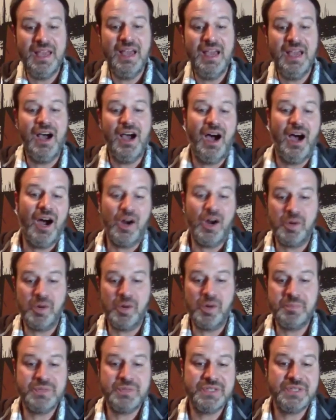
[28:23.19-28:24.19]

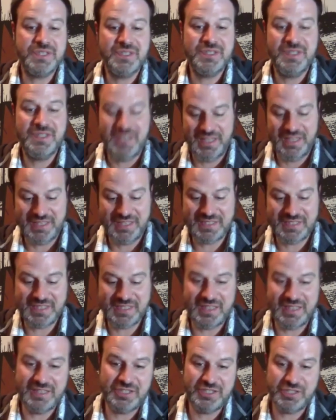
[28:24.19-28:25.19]
Harps, and this
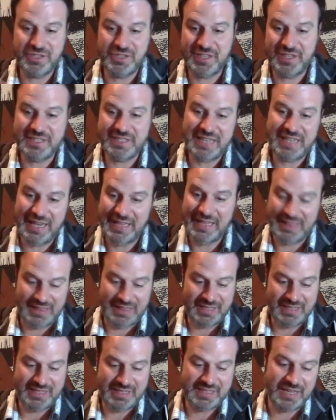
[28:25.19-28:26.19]
is just the title
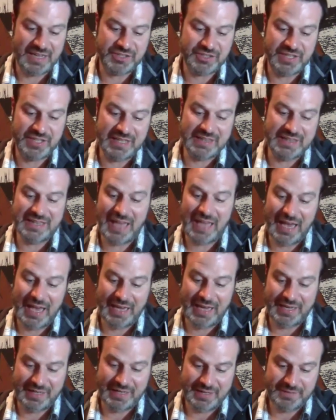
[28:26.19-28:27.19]
is actually a
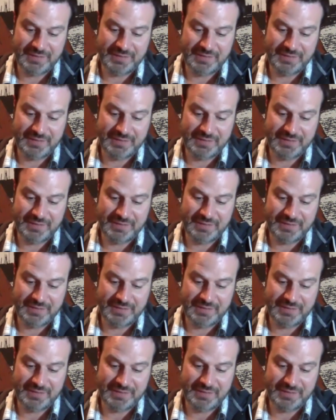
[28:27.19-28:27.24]
line